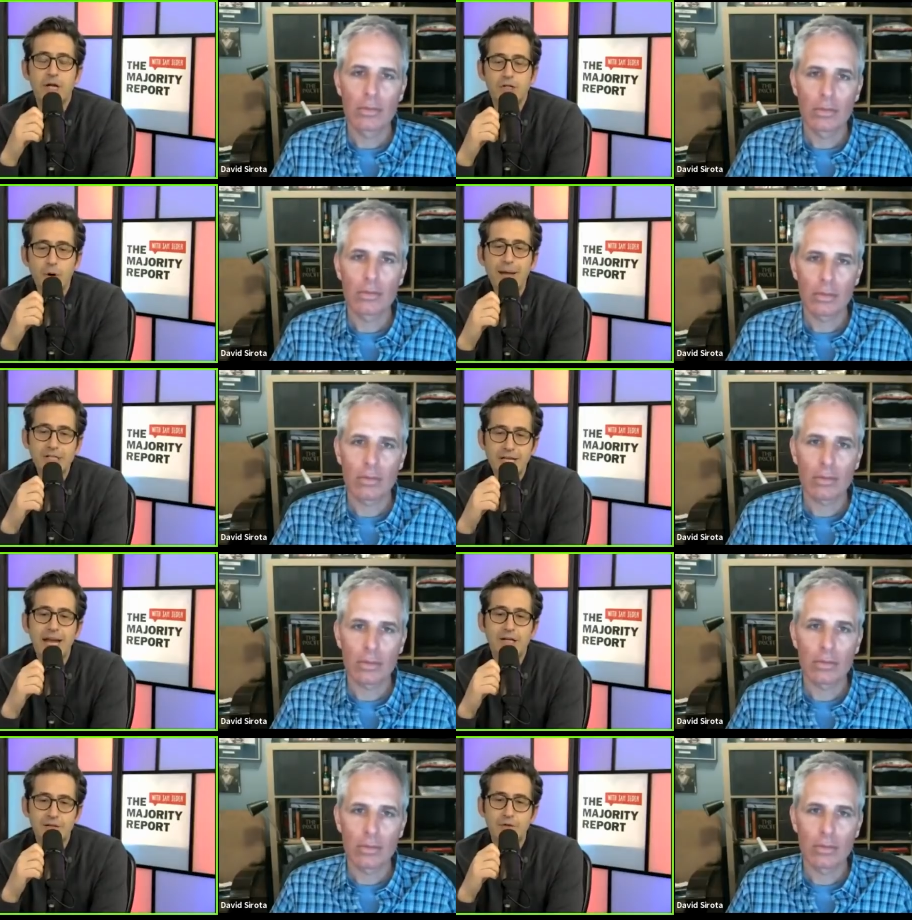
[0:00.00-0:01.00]
Speaker 1: Joe Manchin
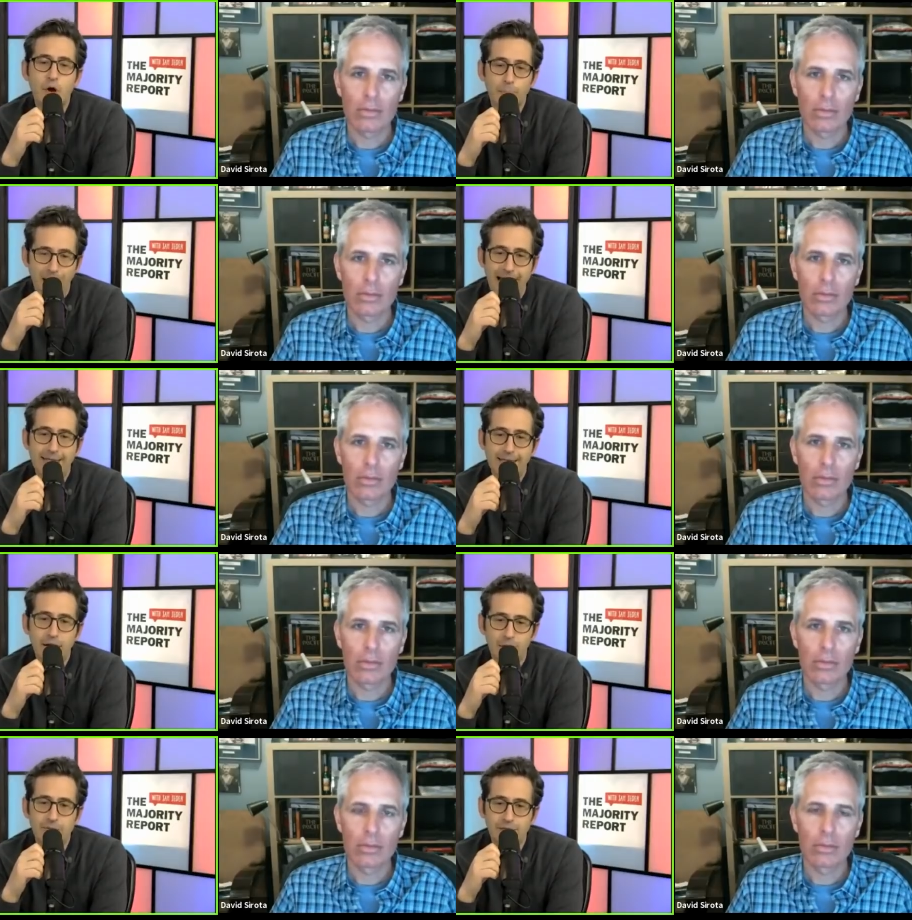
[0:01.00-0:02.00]
cares if Joe
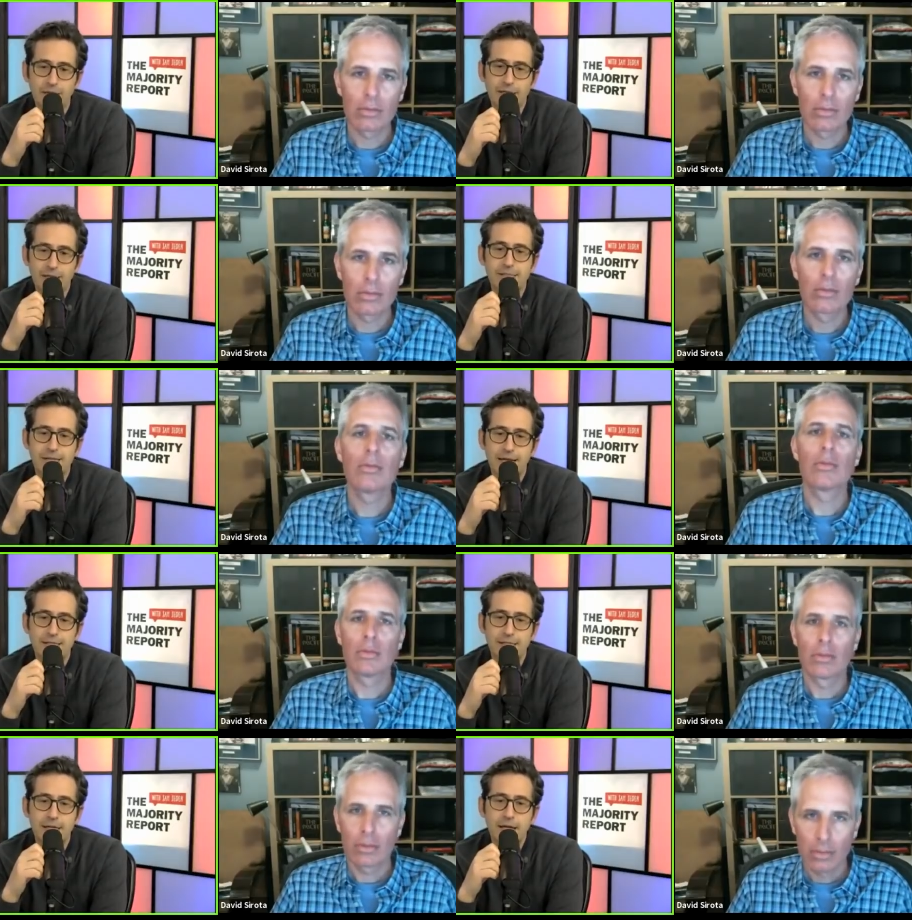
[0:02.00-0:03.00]
Biden comes in and
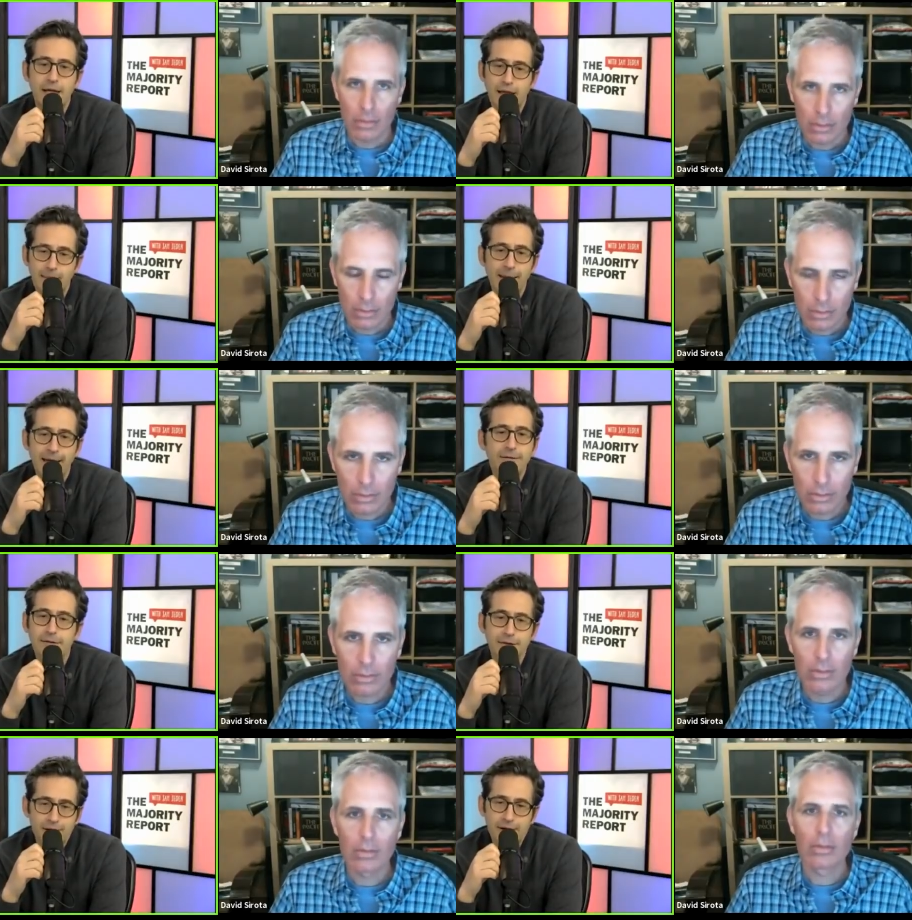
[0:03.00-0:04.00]
says, hey,
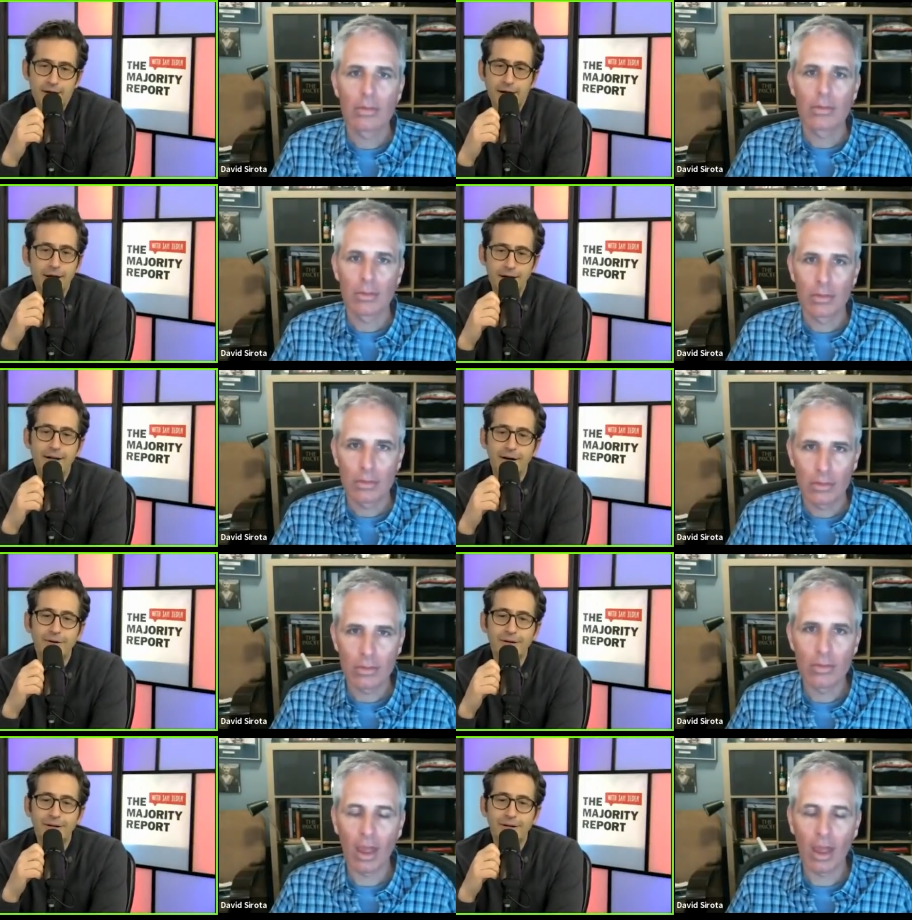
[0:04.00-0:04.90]
man, you know,